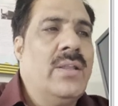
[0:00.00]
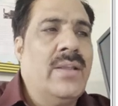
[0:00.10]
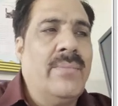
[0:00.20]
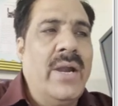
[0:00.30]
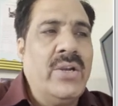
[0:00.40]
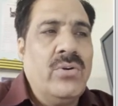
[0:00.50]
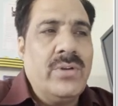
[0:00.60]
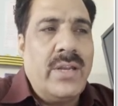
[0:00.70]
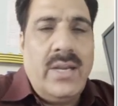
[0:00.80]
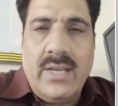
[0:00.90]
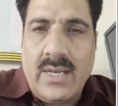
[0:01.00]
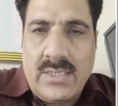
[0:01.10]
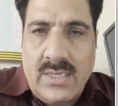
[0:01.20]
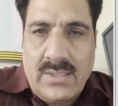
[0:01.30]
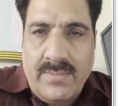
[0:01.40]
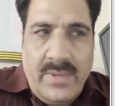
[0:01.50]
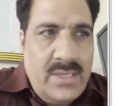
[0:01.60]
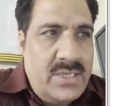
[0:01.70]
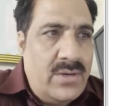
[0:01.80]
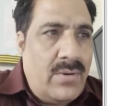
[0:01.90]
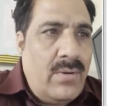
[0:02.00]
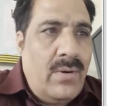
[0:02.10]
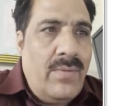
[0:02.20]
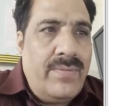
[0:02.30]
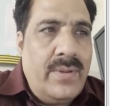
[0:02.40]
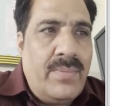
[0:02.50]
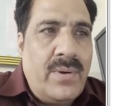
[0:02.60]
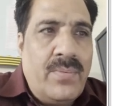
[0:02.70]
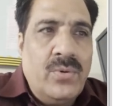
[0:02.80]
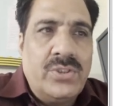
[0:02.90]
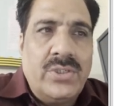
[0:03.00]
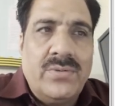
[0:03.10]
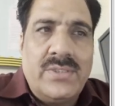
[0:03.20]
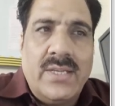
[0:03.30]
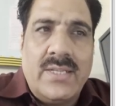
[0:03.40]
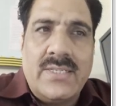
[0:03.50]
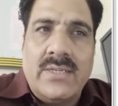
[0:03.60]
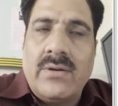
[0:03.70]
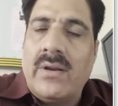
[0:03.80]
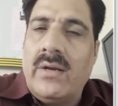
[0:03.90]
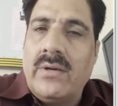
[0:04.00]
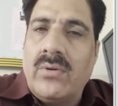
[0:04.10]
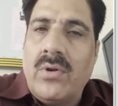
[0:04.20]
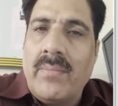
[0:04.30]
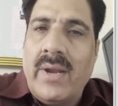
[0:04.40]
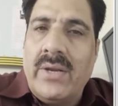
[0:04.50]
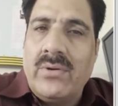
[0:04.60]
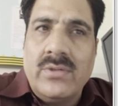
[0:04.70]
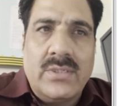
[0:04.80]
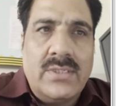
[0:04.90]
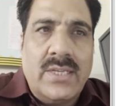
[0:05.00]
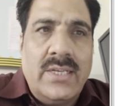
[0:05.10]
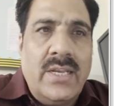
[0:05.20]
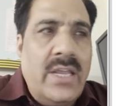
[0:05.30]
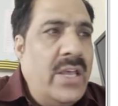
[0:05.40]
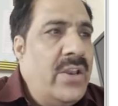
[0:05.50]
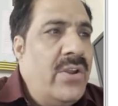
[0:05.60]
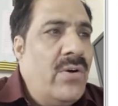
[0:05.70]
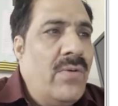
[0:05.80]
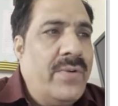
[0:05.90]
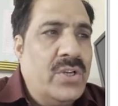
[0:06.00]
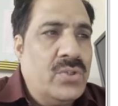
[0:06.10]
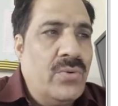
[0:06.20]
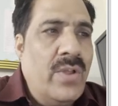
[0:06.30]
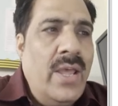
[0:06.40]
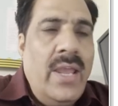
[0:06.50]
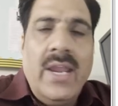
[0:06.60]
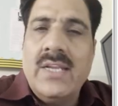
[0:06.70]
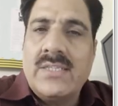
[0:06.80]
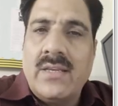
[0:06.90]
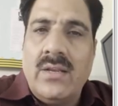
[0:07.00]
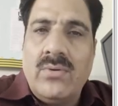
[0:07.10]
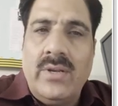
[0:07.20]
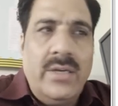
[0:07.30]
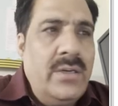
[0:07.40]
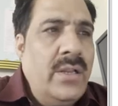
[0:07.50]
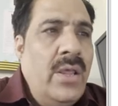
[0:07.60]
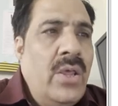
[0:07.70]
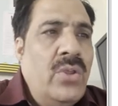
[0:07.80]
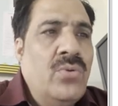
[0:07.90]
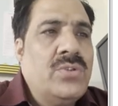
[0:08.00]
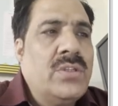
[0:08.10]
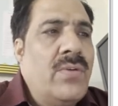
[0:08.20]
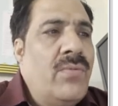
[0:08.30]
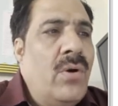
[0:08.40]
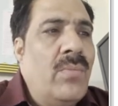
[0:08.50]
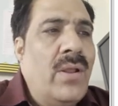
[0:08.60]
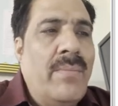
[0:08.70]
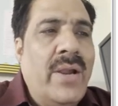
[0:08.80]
The mitotic index is a measure of the proportion of cells that are undergoing mitosis in an area of tissue. It is calculated using the formula.